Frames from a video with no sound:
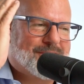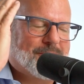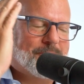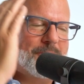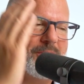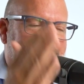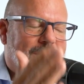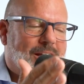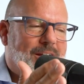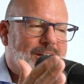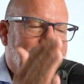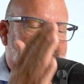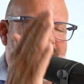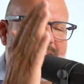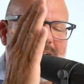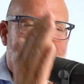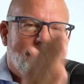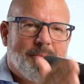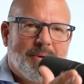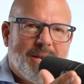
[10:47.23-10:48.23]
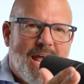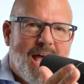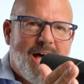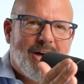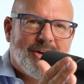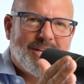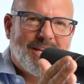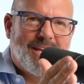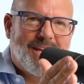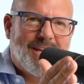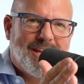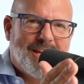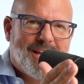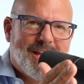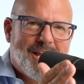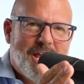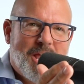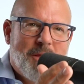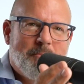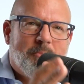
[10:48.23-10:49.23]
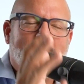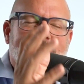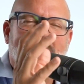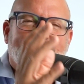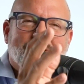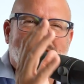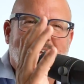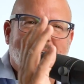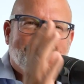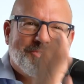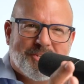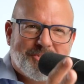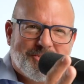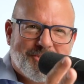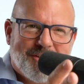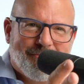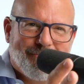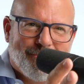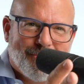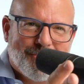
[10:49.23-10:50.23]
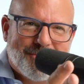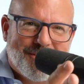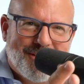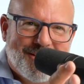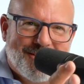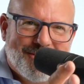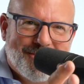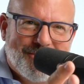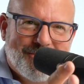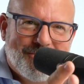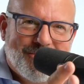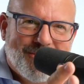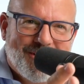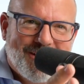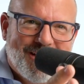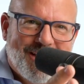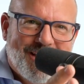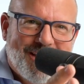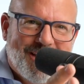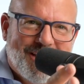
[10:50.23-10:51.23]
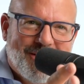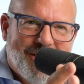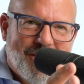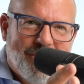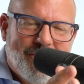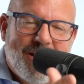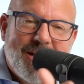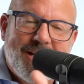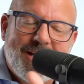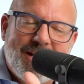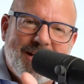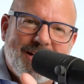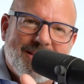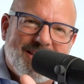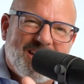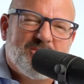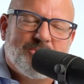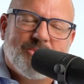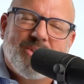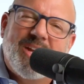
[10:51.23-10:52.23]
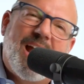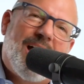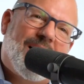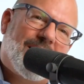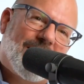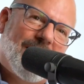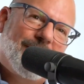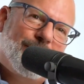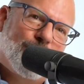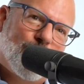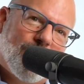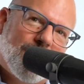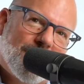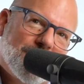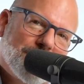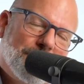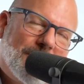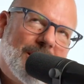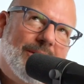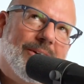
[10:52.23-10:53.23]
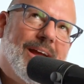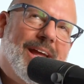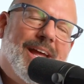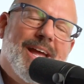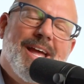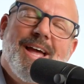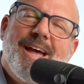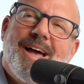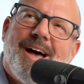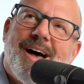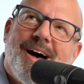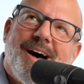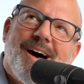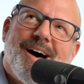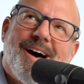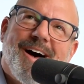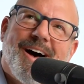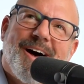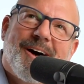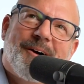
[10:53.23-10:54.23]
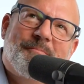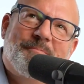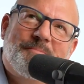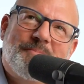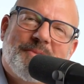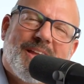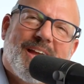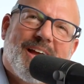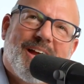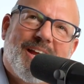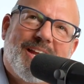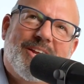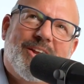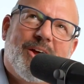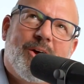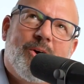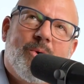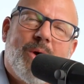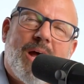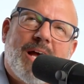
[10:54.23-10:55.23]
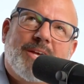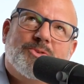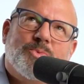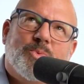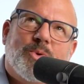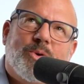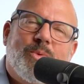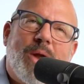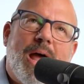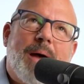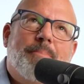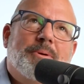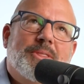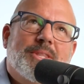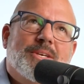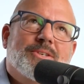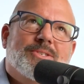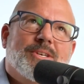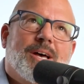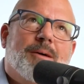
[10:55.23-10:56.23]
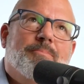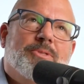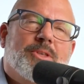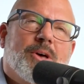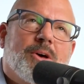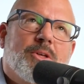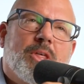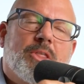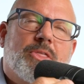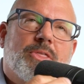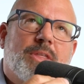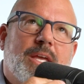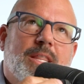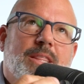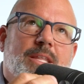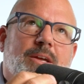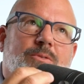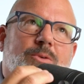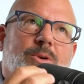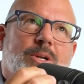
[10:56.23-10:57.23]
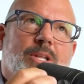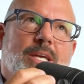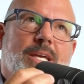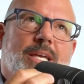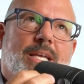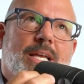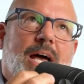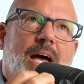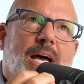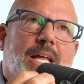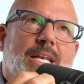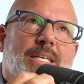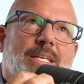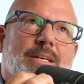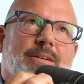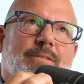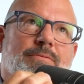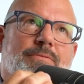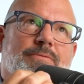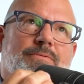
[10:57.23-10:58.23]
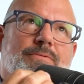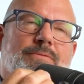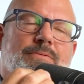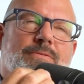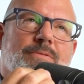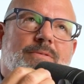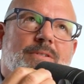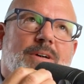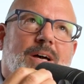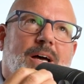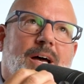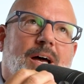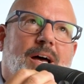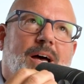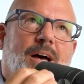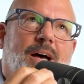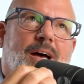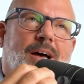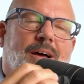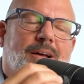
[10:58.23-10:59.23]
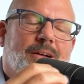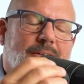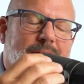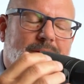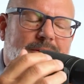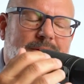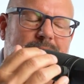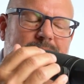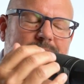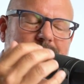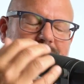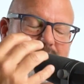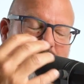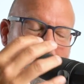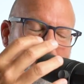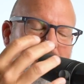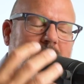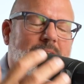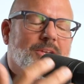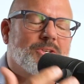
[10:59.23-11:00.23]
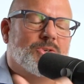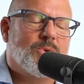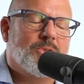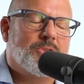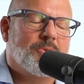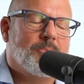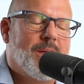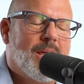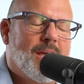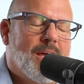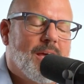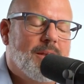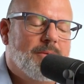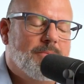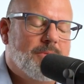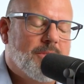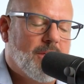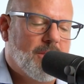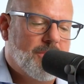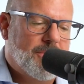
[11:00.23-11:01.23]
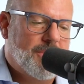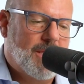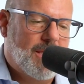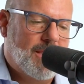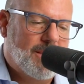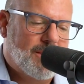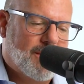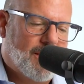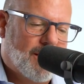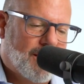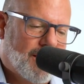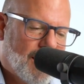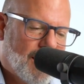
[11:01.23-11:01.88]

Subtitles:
similarity and commonality, but we also have such diversity too, you know, and that's really how life works. But anyway, you know, as we're wrapping this up though, the thing that really kind of, so many things going through my head, the thing